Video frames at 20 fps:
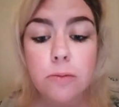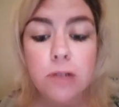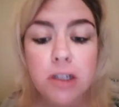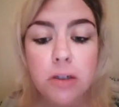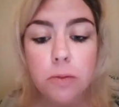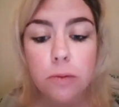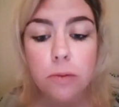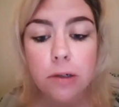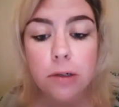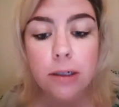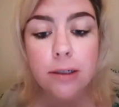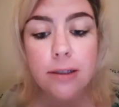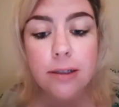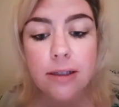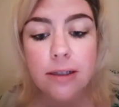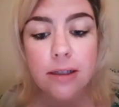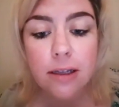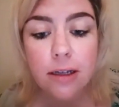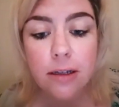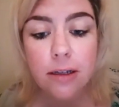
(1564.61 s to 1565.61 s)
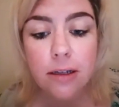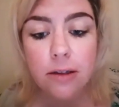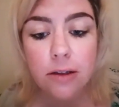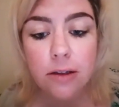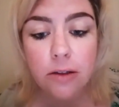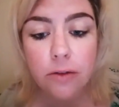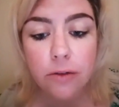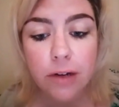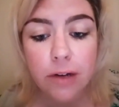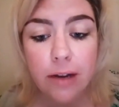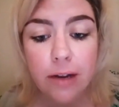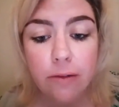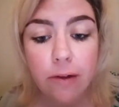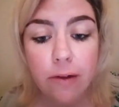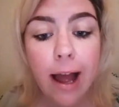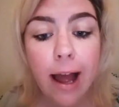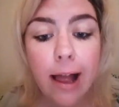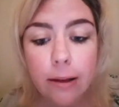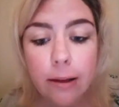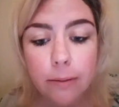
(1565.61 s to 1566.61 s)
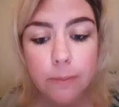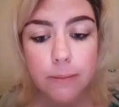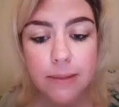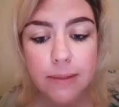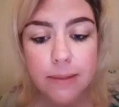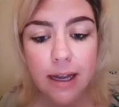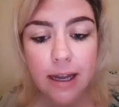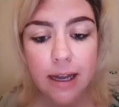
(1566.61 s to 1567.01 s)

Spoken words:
which was the 3 realms,